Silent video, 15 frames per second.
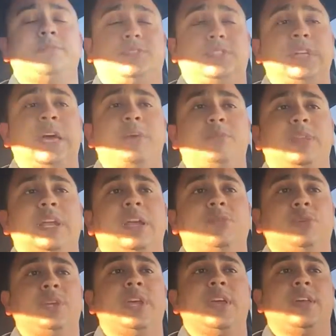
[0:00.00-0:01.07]
of stop that I
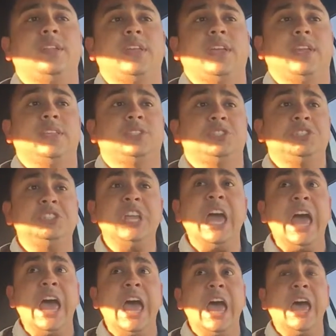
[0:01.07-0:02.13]
will yell, and it's
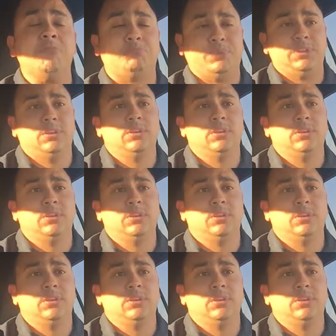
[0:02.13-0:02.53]
stop.